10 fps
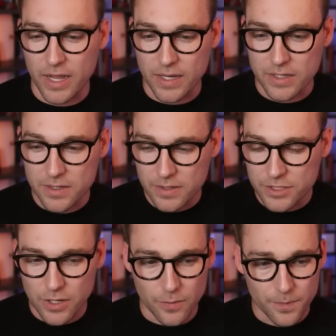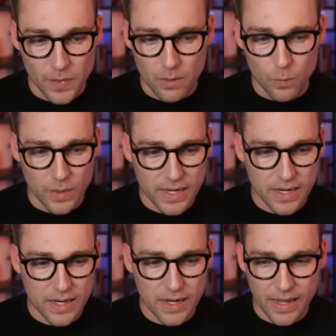end. So
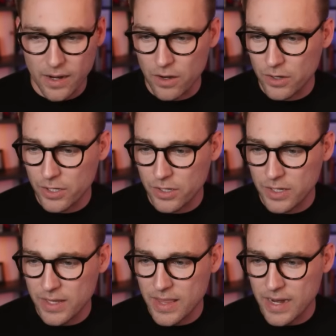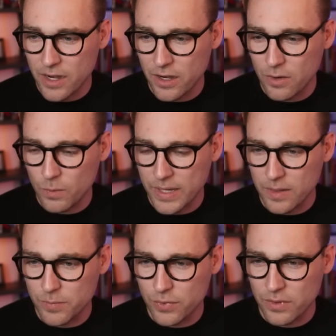we are good there. We
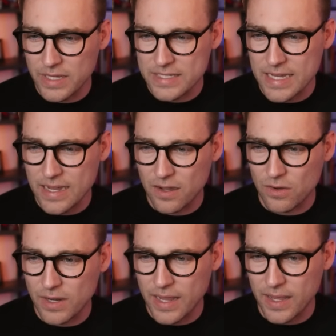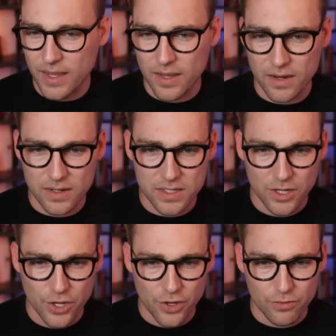can pull this out and
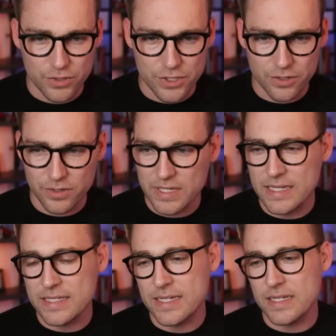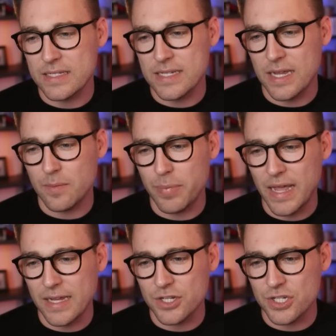return this and say
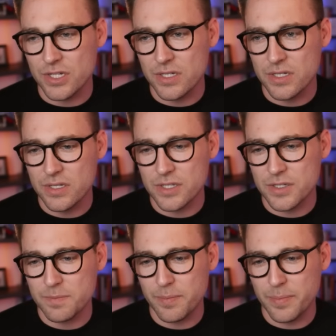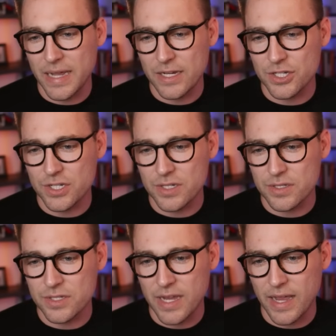packages,
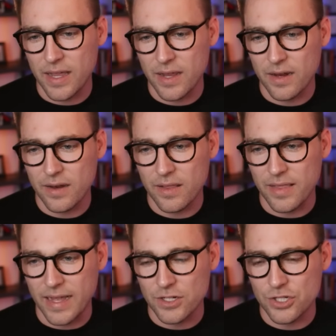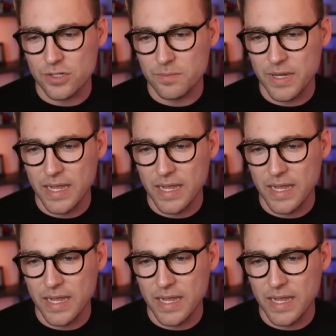and that should be